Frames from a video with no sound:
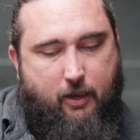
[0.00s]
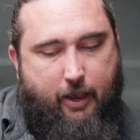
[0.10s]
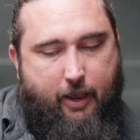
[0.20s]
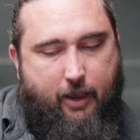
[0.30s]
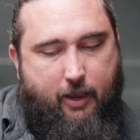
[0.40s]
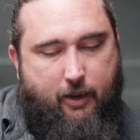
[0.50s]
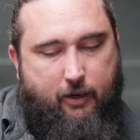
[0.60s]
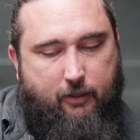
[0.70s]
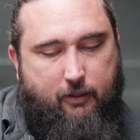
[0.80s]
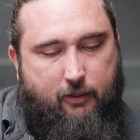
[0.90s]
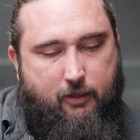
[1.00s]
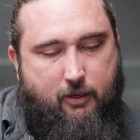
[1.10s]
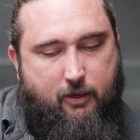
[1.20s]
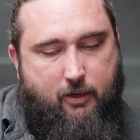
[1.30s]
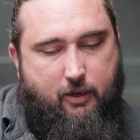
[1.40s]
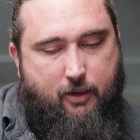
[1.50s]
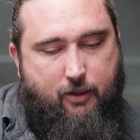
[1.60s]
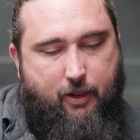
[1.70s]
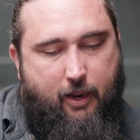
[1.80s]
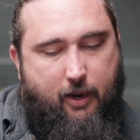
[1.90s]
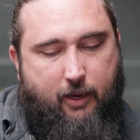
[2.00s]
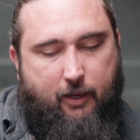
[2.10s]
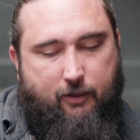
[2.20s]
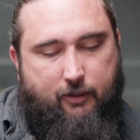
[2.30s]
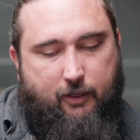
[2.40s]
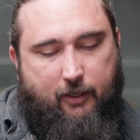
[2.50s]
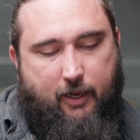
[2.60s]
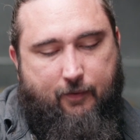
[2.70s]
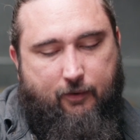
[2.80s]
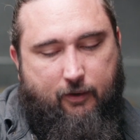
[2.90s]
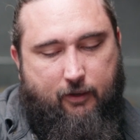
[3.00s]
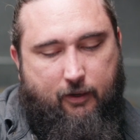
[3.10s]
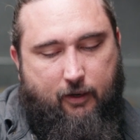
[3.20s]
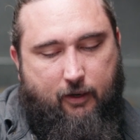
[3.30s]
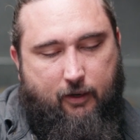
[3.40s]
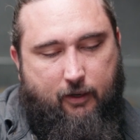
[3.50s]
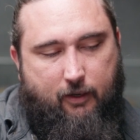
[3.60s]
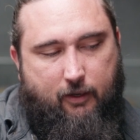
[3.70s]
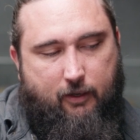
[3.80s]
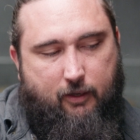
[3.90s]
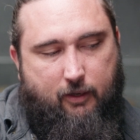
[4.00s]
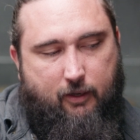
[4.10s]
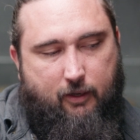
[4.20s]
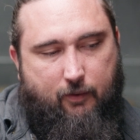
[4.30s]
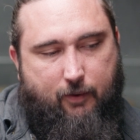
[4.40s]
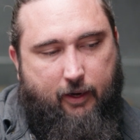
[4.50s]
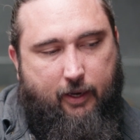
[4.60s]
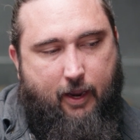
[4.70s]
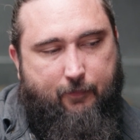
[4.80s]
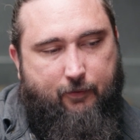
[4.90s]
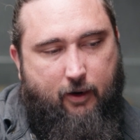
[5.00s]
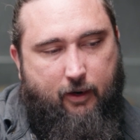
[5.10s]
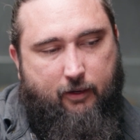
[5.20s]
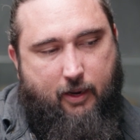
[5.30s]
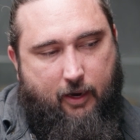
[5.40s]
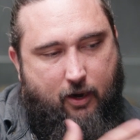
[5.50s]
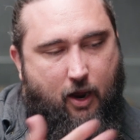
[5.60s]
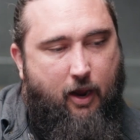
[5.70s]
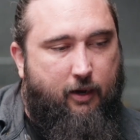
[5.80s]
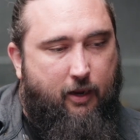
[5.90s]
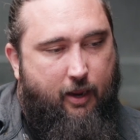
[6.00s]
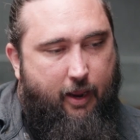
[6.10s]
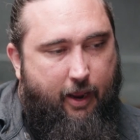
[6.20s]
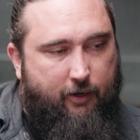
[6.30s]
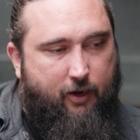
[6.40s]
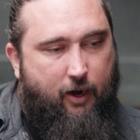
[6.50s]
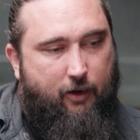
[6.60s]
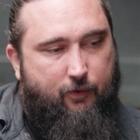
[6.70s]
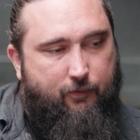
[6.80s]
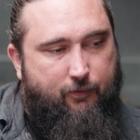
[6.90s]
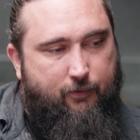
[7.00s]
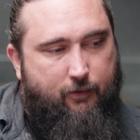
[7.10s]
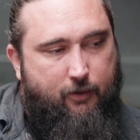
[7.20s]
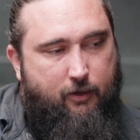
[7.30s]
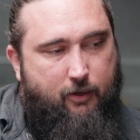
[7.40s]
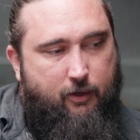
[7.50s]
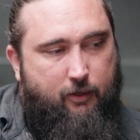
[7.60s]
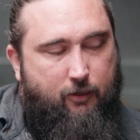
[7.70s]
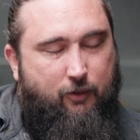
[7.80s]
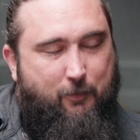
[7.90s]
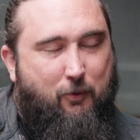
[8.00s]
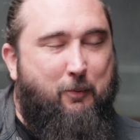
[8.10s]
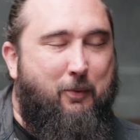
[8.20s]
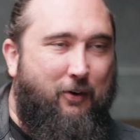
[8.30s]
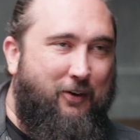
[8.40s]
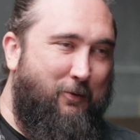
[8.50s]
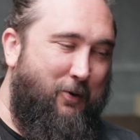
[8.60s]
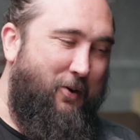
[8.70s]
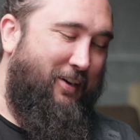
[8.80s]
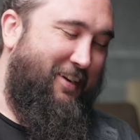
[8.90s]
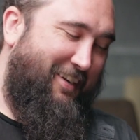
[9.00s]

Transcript: And then they get to sit together around a campfire at night and kind of do some more moaning and groaning.